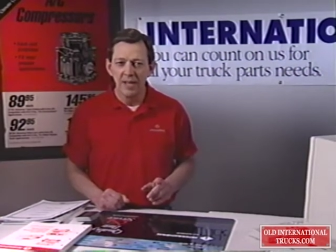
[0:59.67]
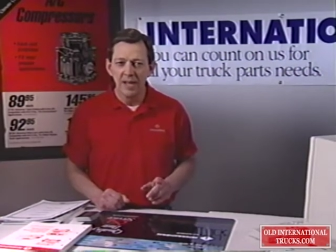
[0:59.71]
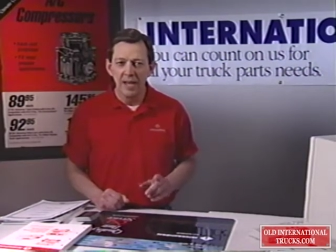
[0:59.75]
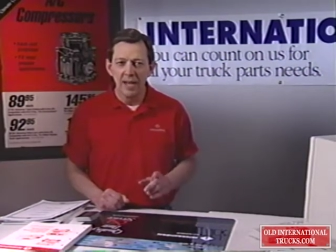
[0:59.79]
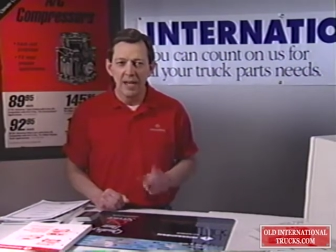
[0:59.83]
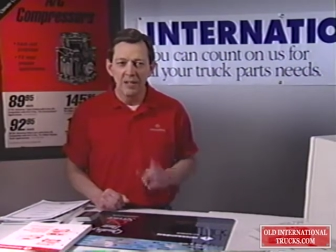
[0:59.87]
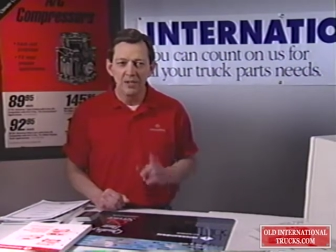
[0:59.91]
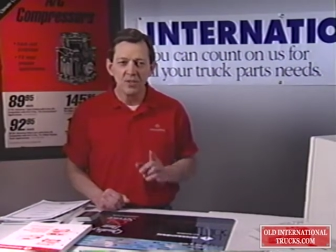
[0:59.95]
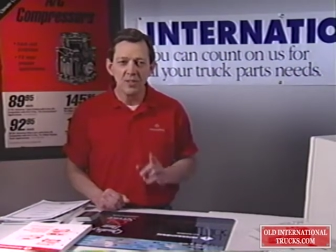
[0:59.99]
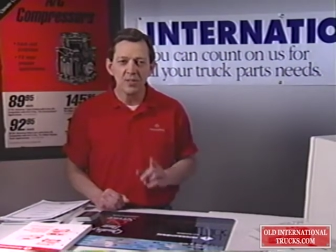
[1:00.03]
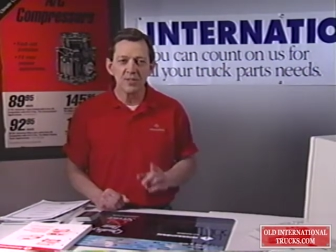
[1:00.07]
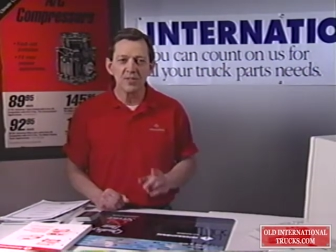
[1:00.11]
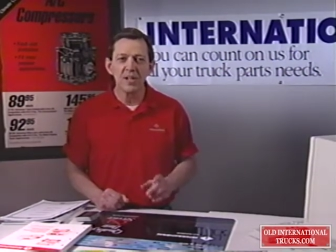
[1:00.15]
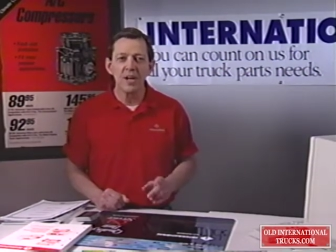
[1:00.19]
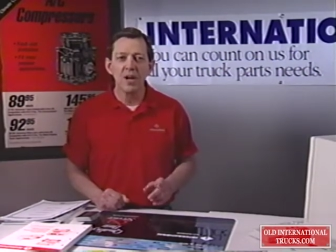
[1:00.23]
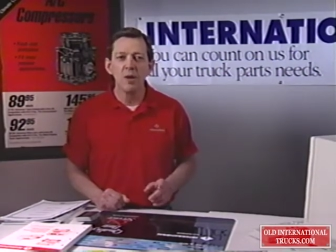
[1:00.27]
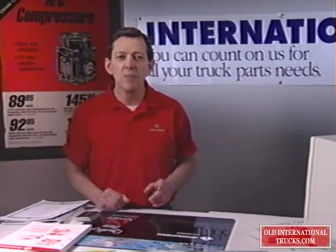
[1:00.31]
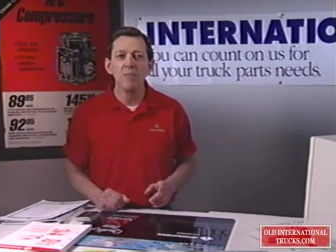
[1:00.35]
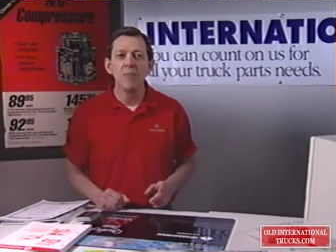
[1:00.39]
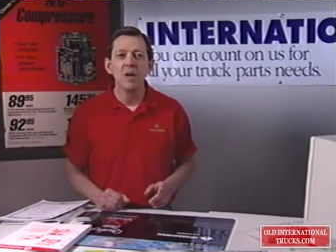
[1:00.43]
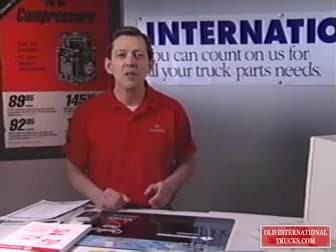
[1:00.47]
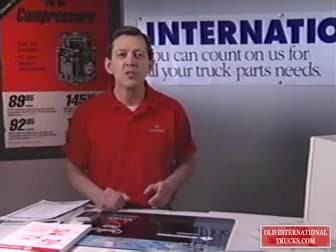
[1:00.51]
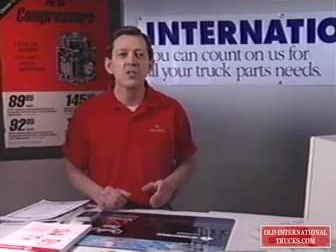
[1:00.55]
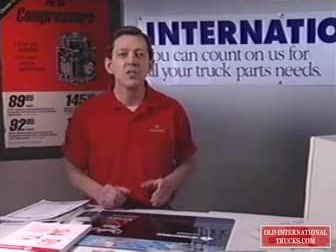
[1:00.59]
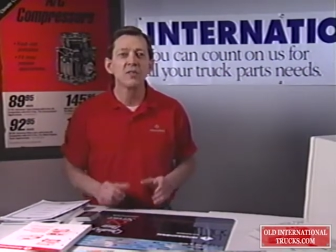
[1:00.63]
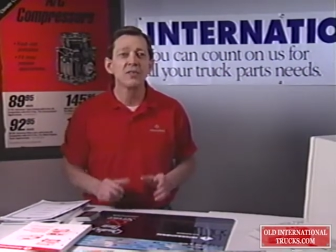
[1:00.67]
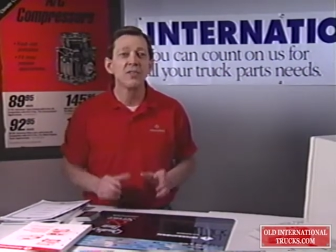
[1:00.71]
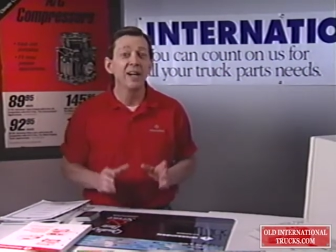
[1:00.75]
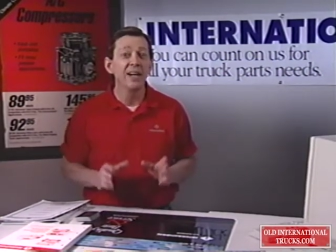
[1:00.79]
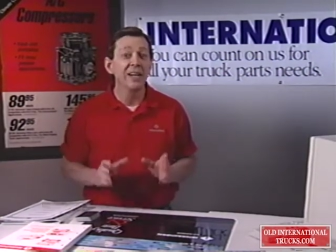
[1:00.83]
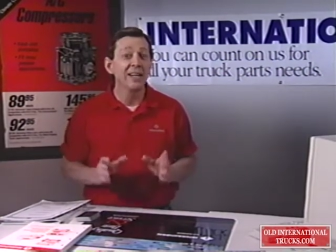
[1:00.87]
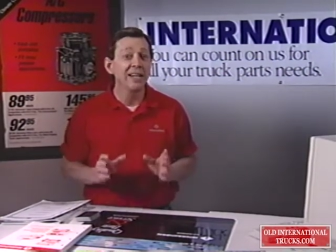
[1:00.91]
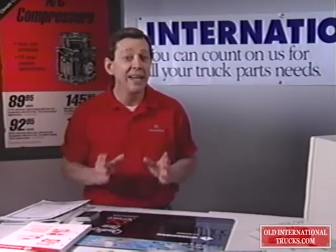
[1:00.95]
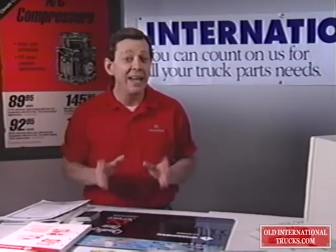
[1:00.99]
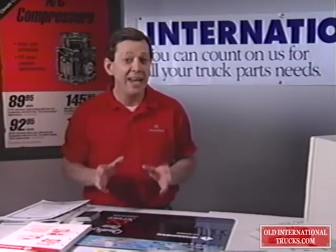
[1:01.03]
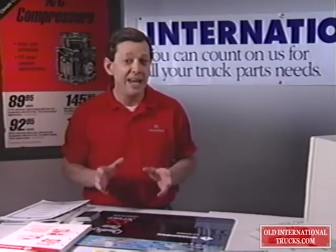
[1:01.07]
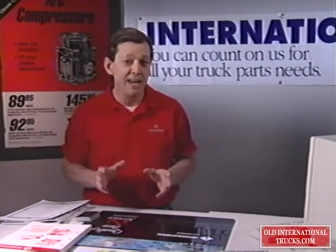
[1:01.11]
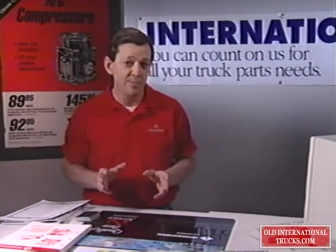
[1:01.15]
at just how much of a
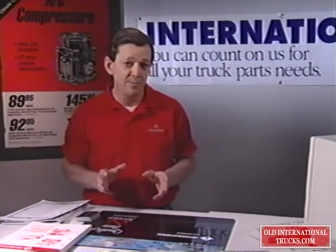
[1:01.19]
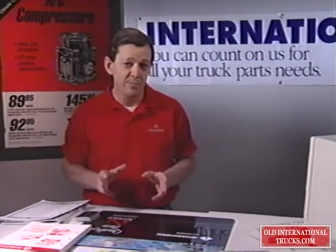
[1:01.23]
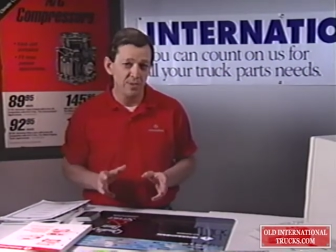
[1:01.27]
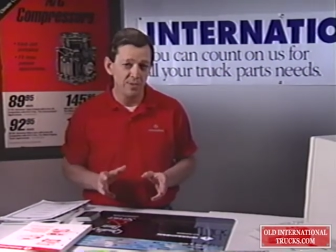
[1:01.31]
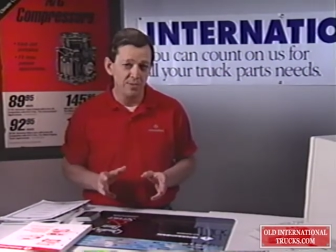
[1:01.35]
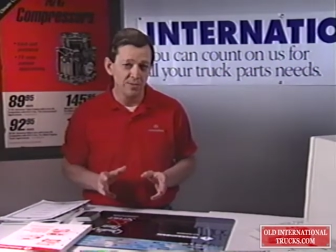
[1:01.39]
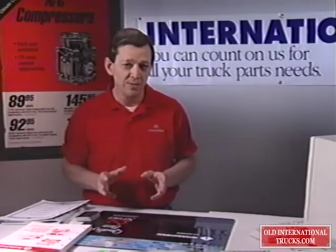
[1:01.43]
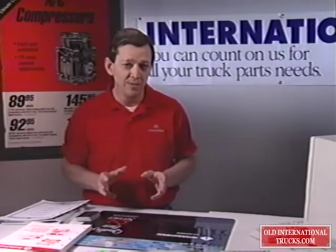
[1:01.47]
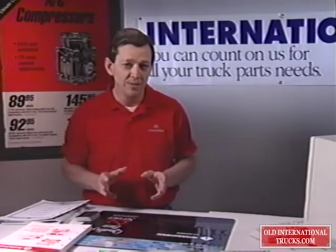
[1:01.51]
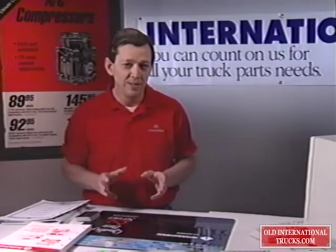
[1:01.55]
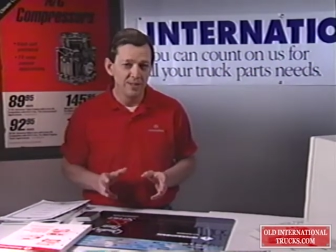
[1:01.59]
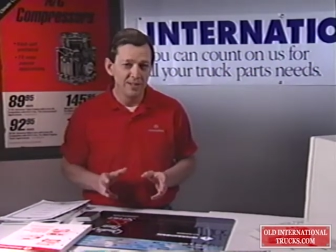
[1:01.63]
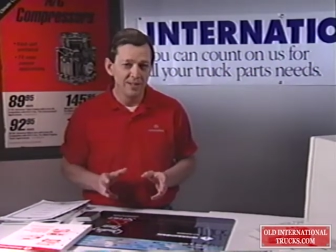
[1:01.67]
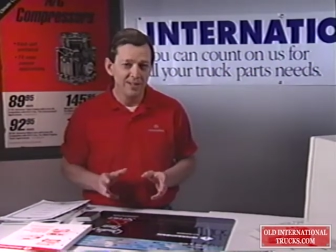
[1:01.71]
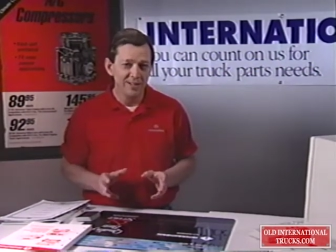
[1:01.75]
gamble